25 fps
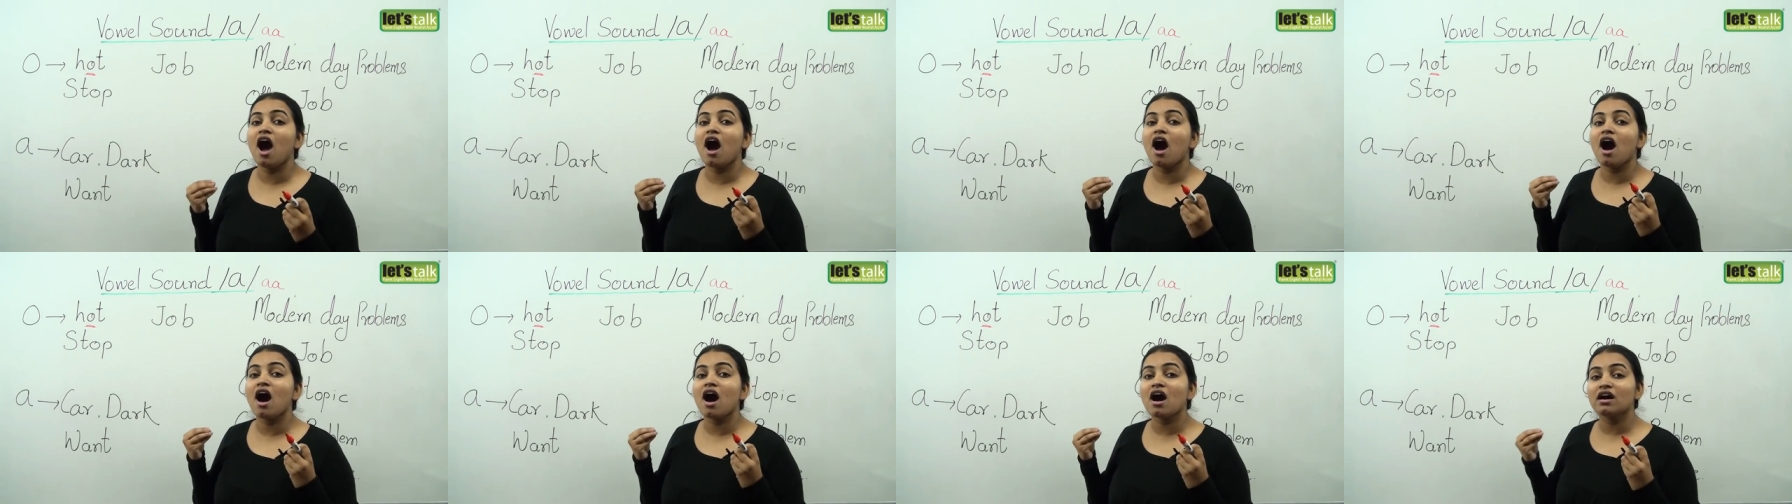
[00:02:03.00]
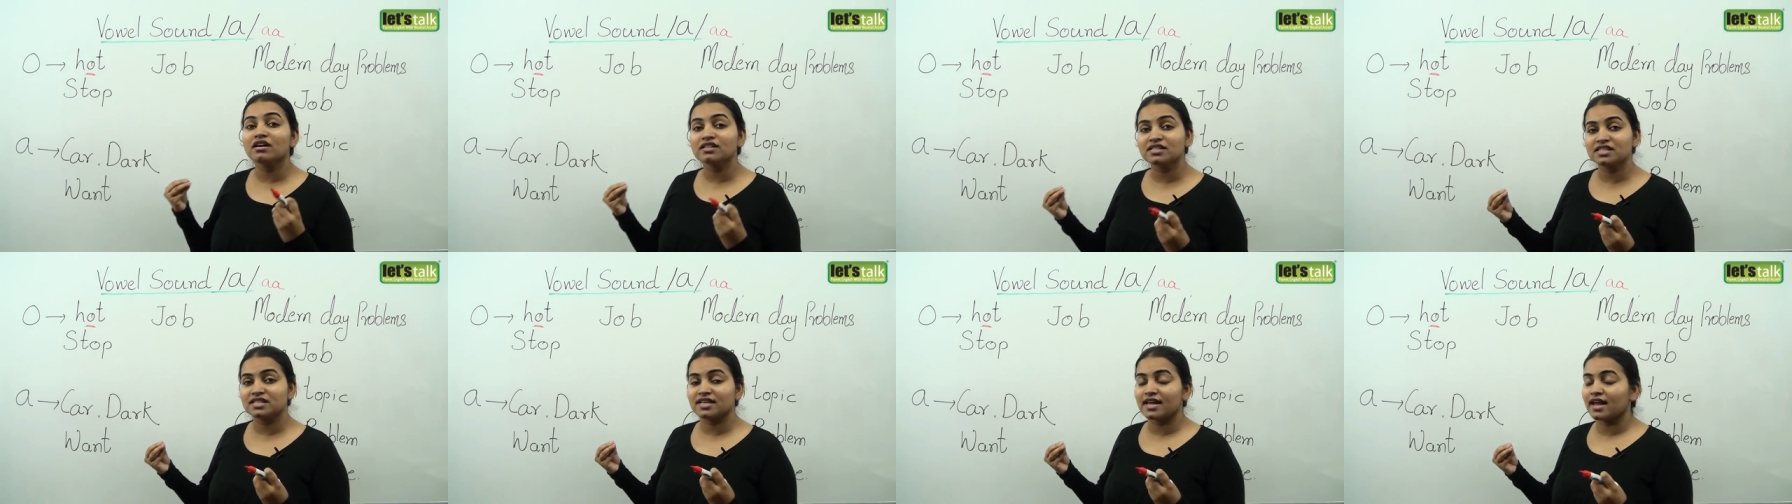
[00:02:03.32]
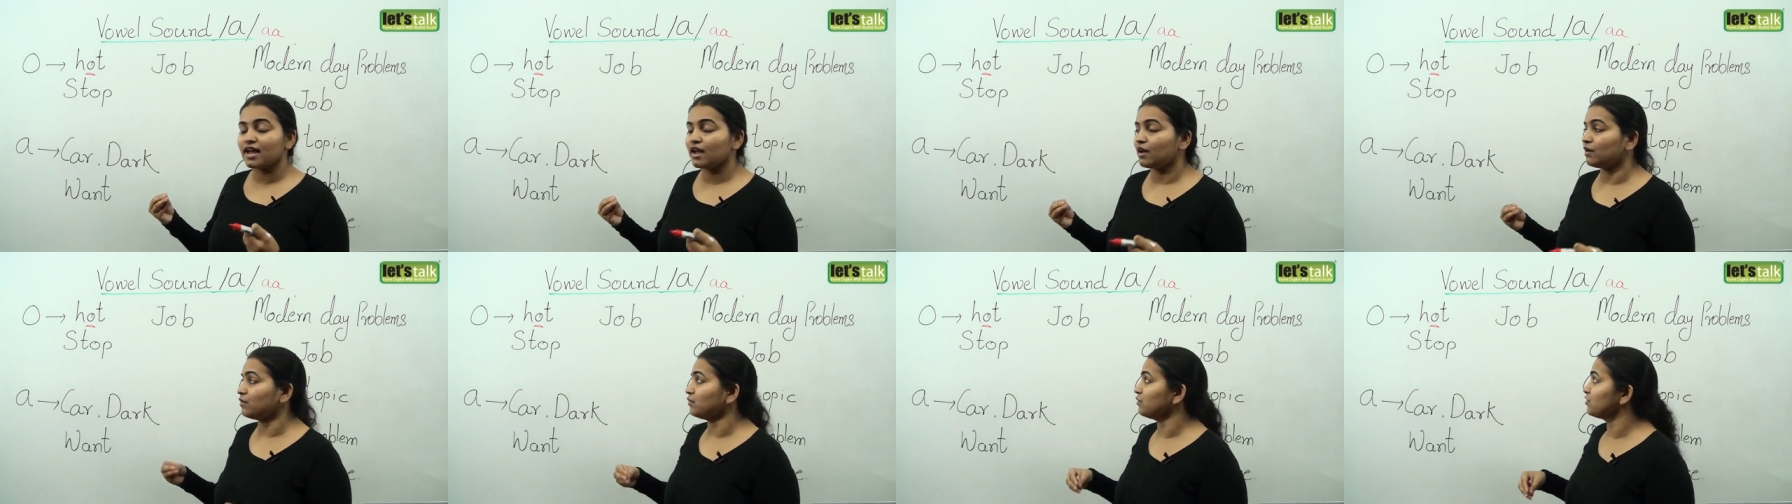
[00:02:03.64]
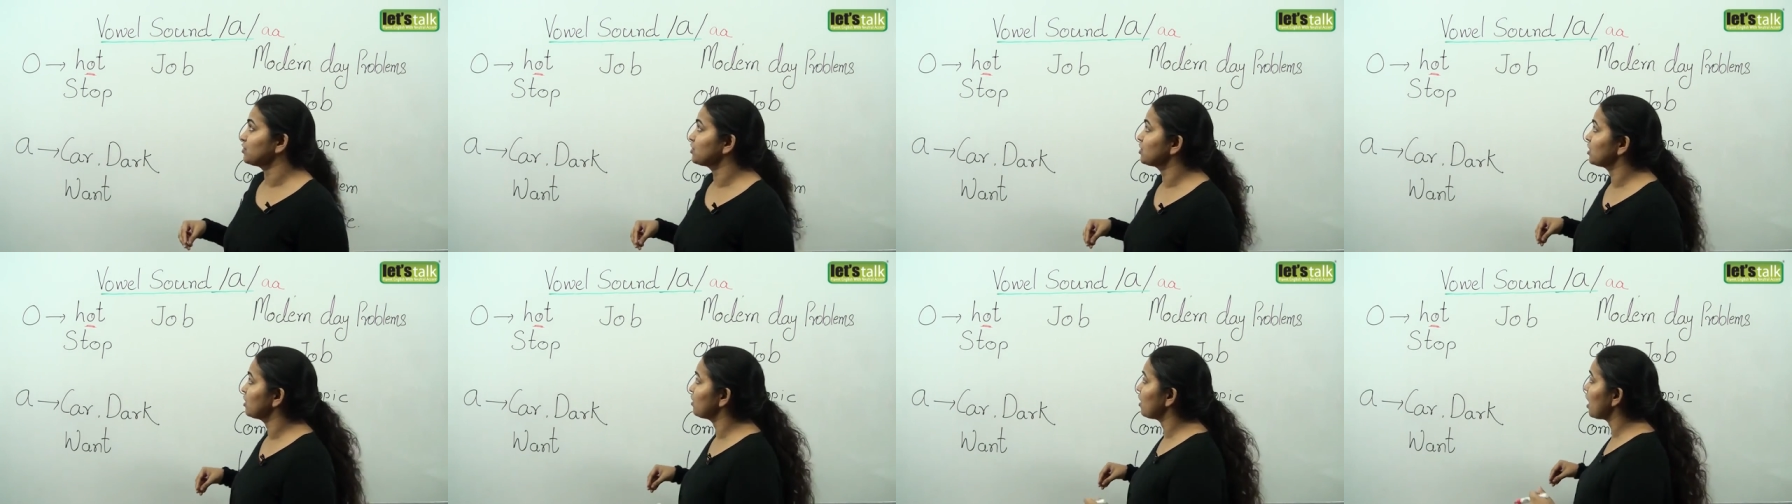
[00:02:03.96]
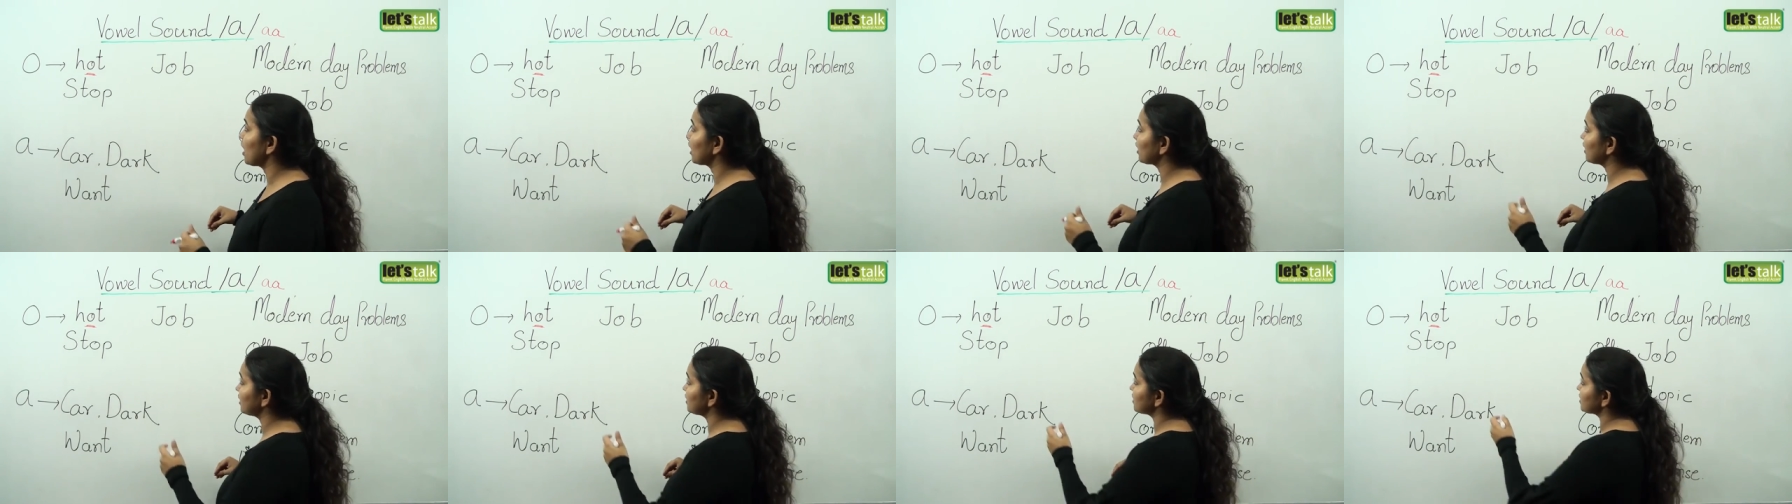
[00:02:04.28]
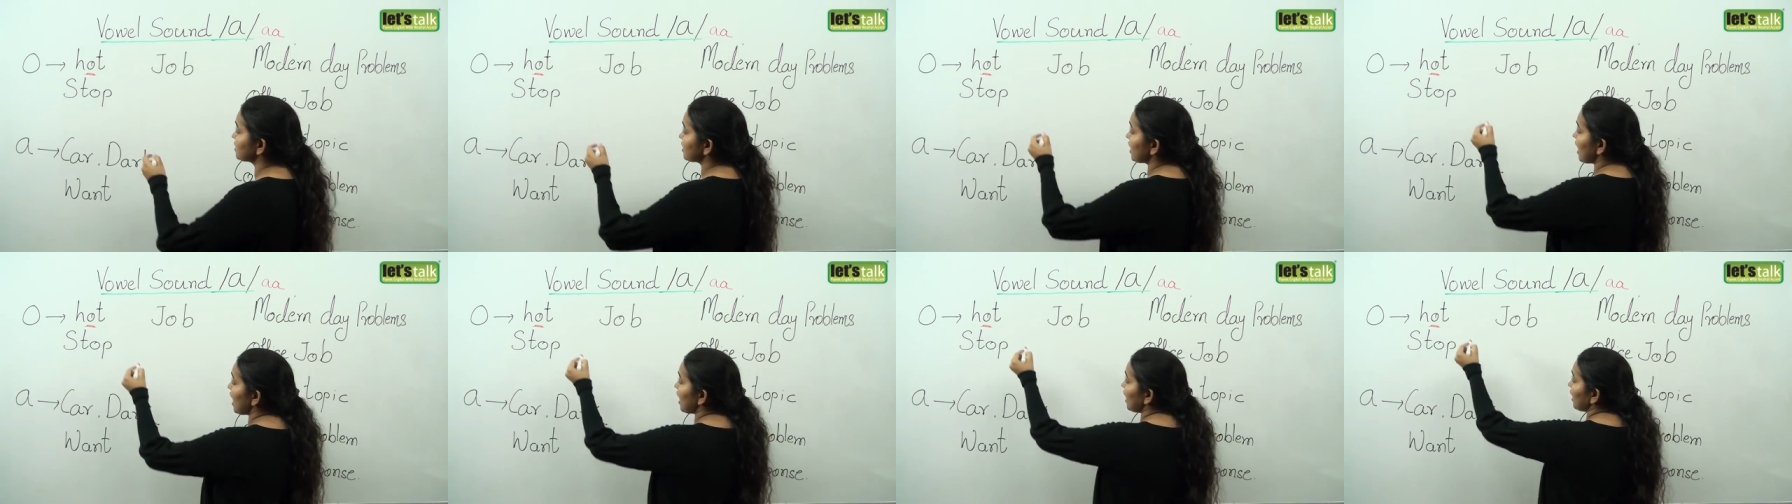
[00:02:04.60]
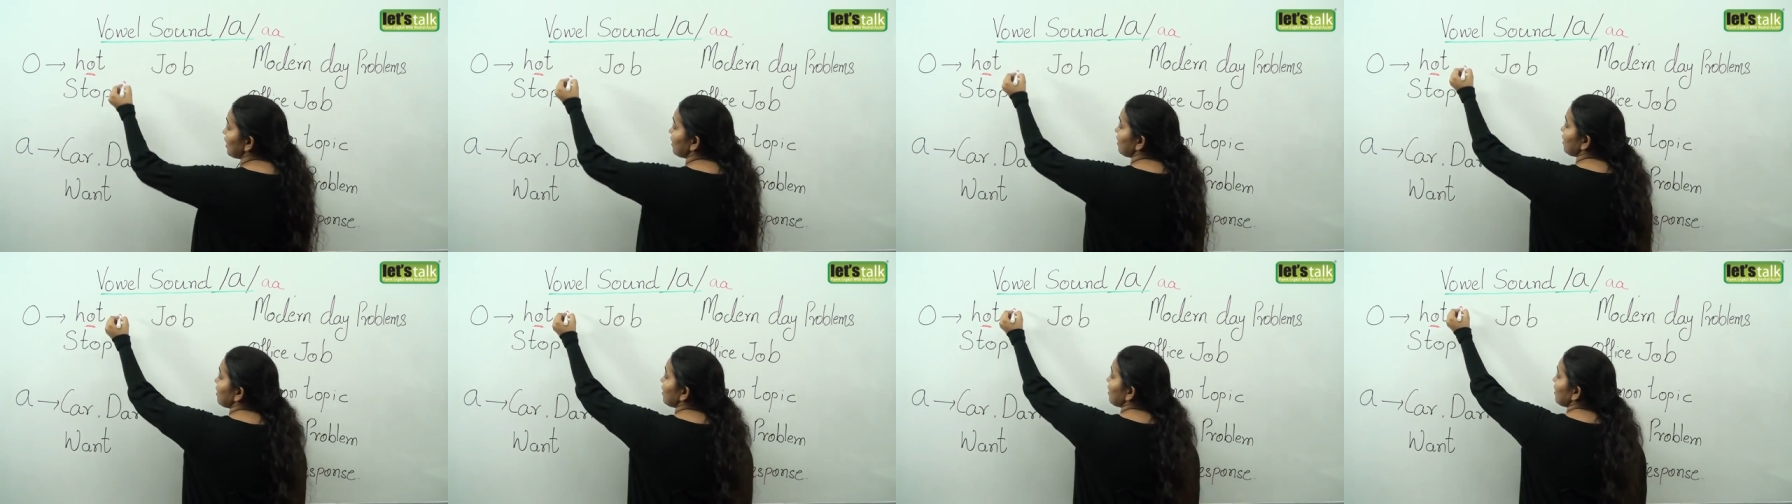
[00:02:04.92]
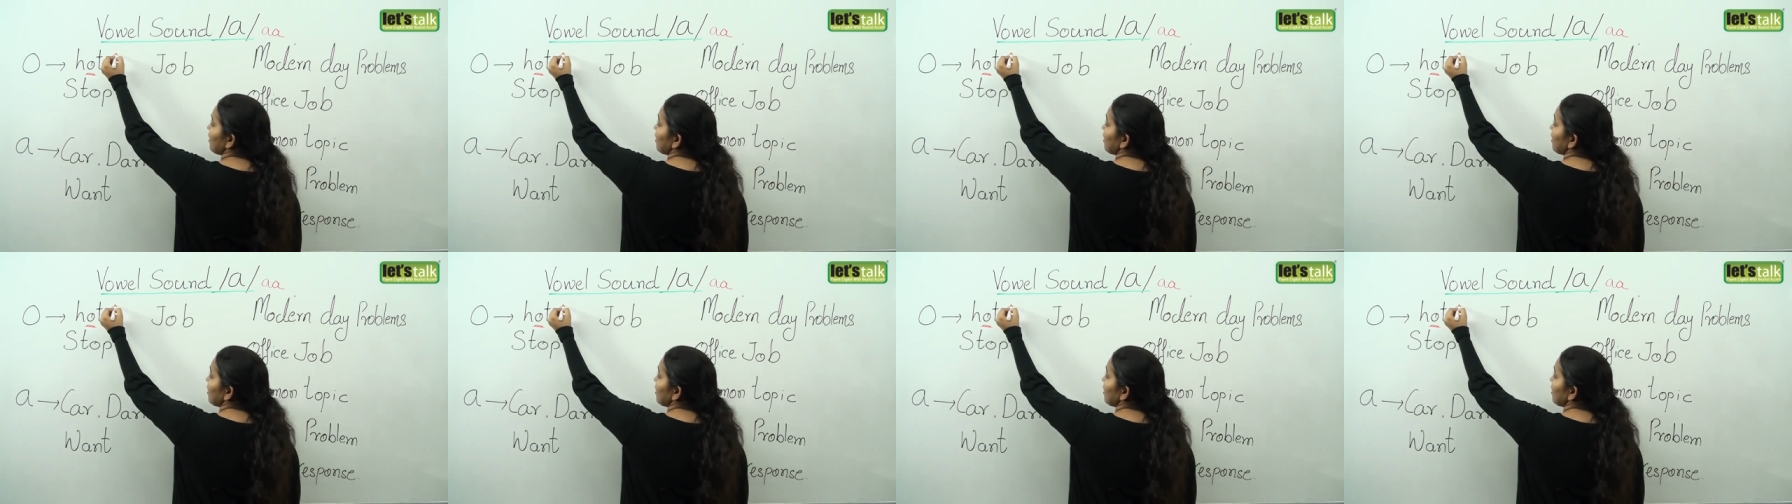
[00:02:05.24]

R sound. So I can say